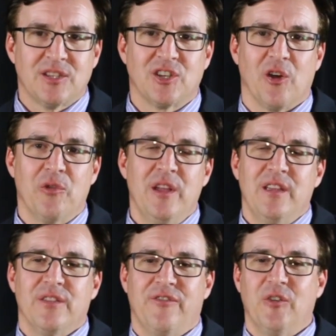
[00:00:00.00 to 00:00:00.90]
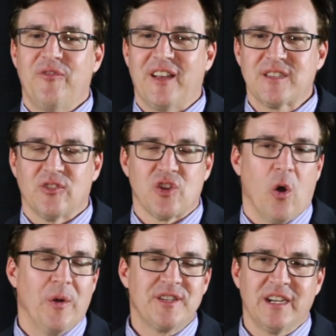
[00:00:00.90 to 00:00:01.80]
So the film festival is
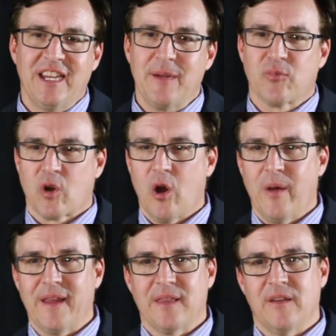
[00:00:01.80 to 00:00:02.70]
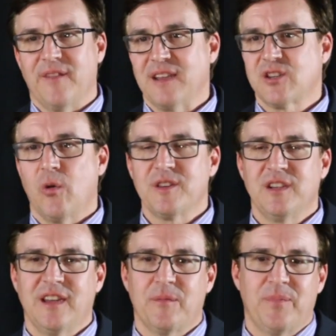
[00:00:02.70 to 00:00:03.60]
always going to keep growing. The event's always
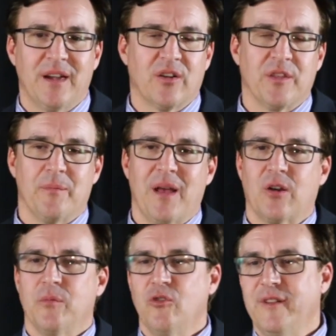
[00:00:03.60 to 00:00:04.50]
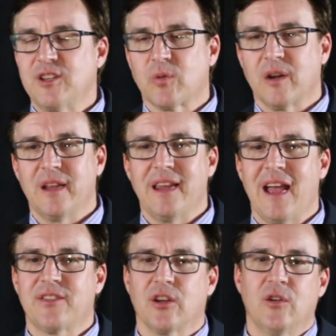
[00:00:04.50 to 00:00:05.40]
going to get bigger. The better movies we're going to
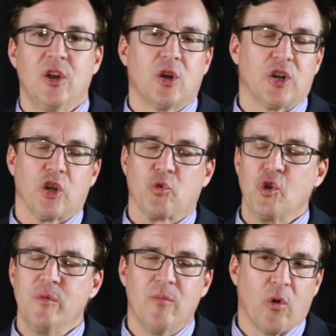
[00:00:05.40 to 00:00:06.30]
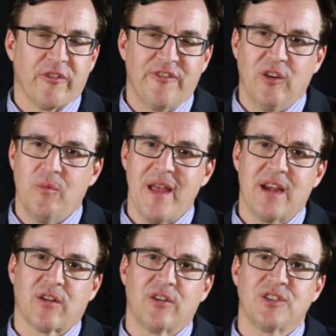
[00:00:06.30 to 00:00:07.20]
get. We're going to groom more
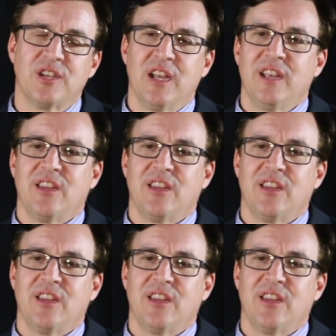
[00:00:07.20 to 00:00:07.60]
filmmakers.